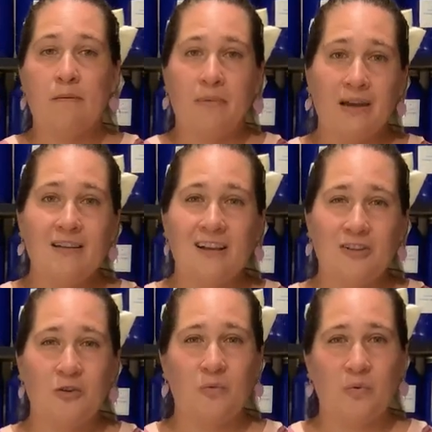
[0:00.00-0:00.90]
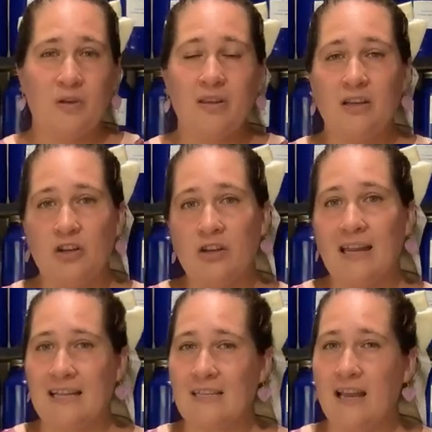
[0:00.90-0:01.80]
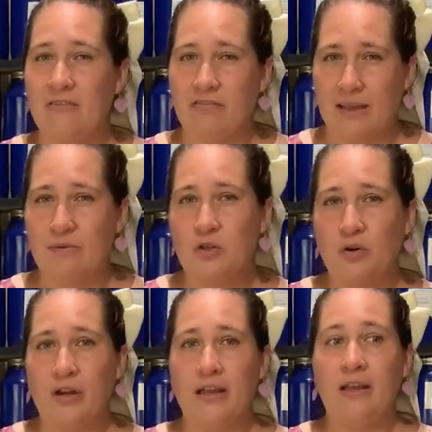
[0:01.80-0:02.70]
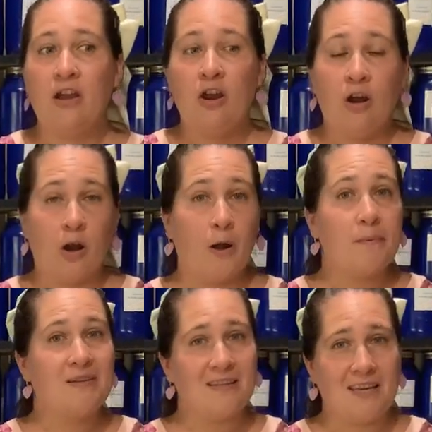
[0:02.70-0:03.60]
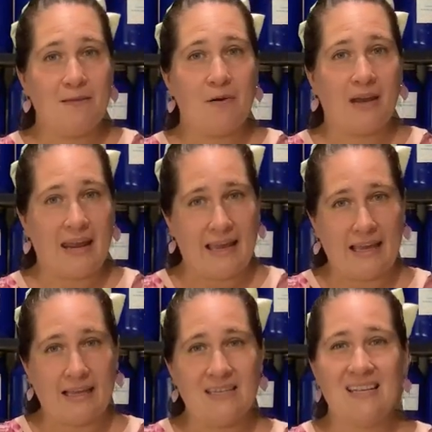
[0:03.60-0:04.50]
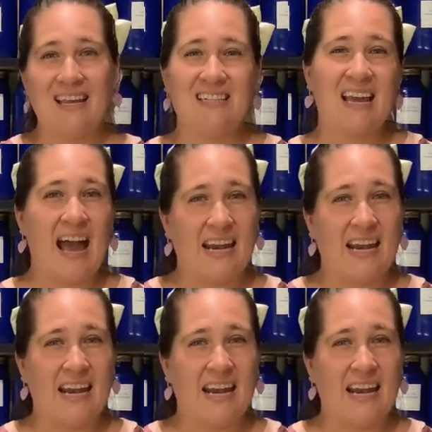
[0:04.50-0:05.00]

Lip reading: But it is also a really good anti-inflammatory herb to keep on hand and to add